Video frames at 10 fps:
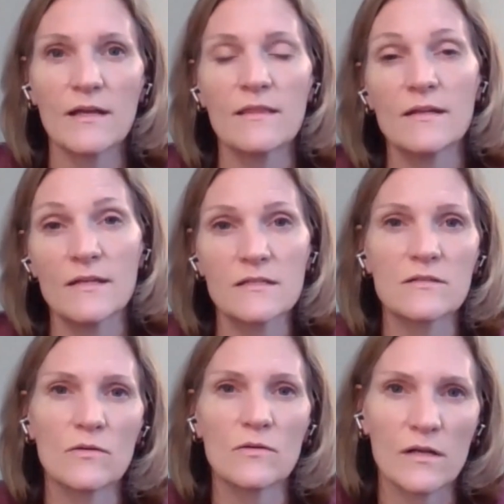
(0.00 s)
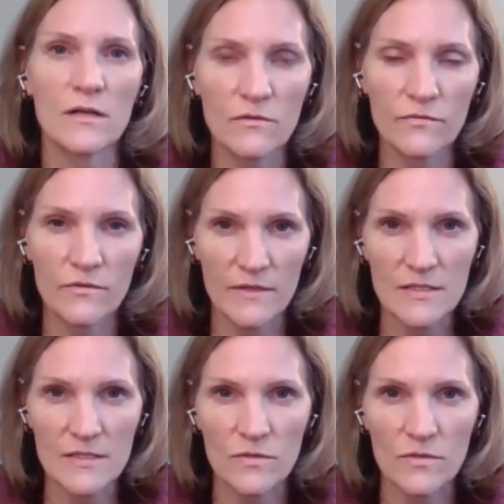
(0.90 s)
And they need to know where to go for
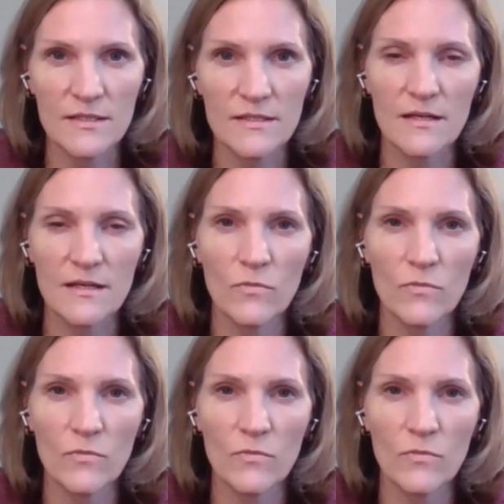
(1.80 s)
resources.